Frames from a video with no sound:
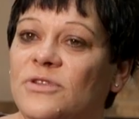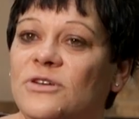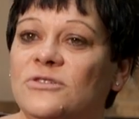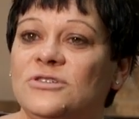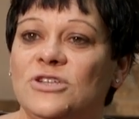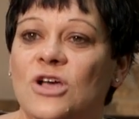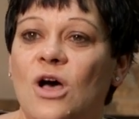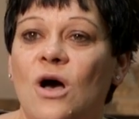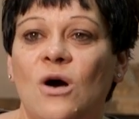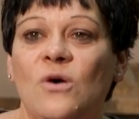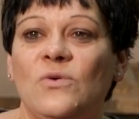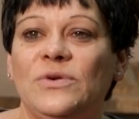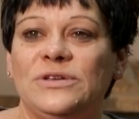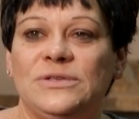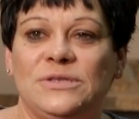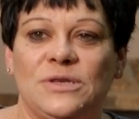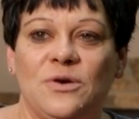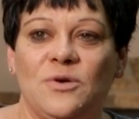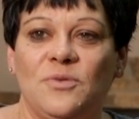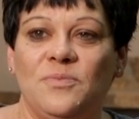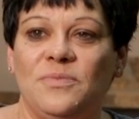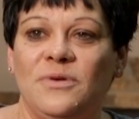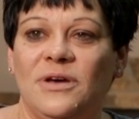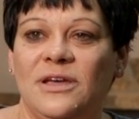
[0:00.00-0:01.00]
There's always
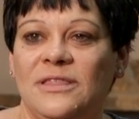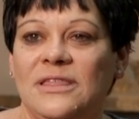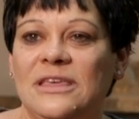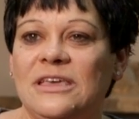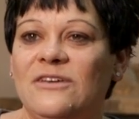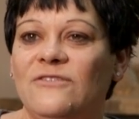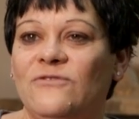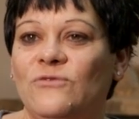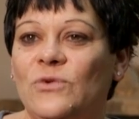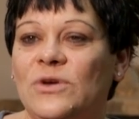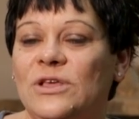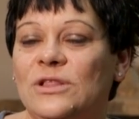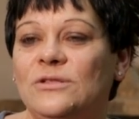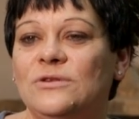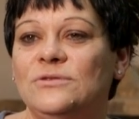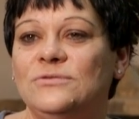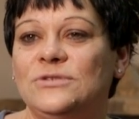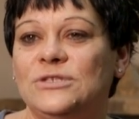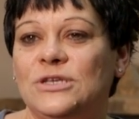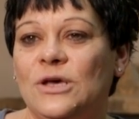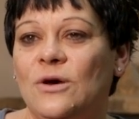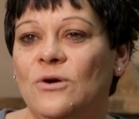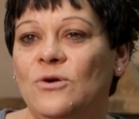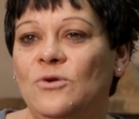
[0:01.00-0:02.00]
hope. I think if we
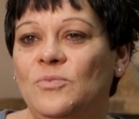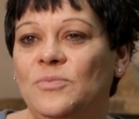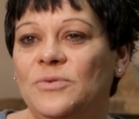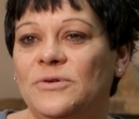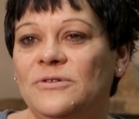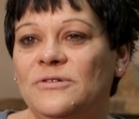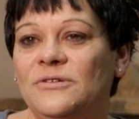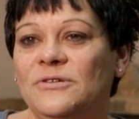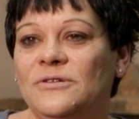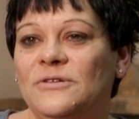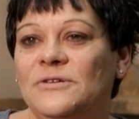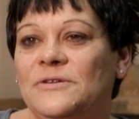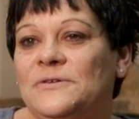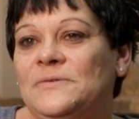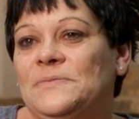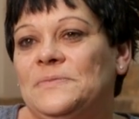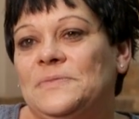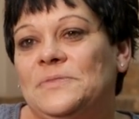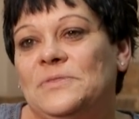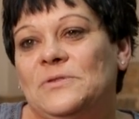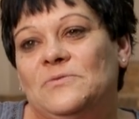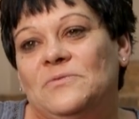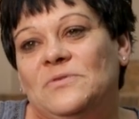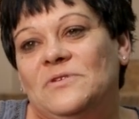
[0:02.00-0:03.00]
lose hope,
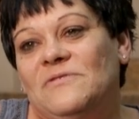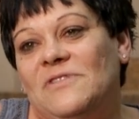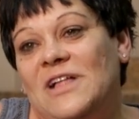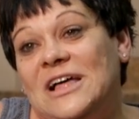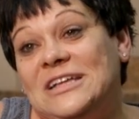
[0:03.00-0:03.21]
we've